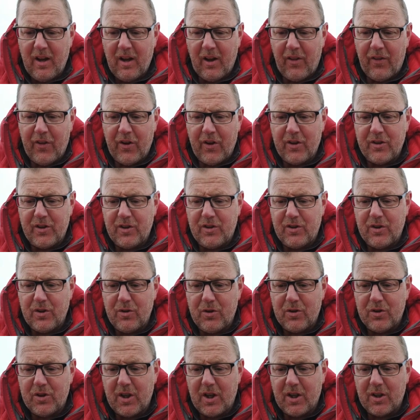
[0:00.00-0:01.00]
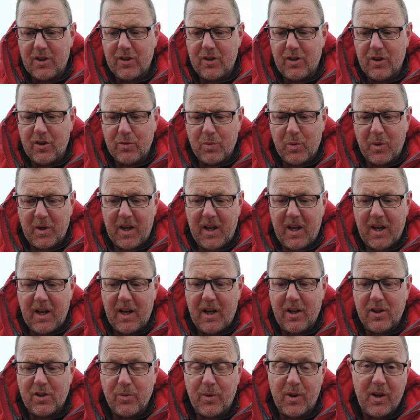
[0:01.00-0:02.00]
a 32 section, a
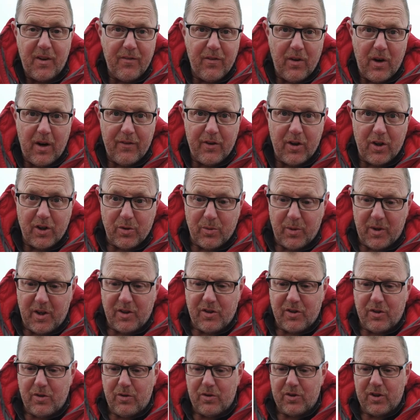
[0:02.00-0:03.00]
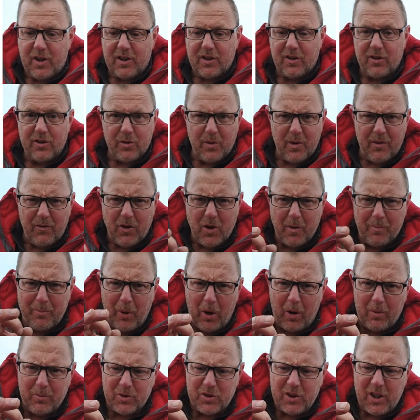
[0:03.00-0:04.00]
28, a 25, and a 22 section. So even your
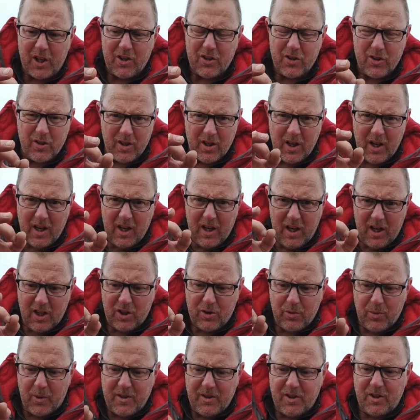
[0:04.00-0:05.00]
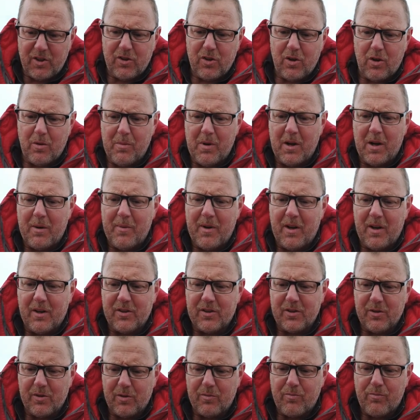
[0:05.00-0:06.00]
bottom section is 22
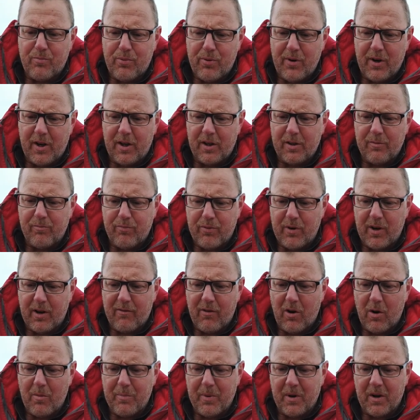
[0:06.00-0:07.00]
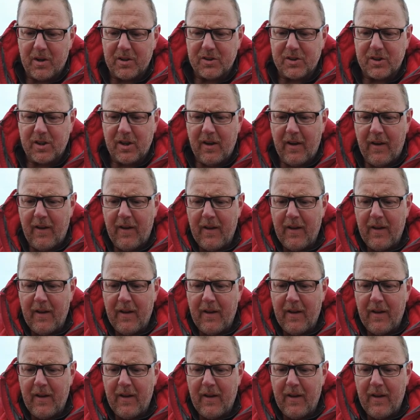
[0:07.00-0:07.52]
millimeters, so it's pretty, pretty robust.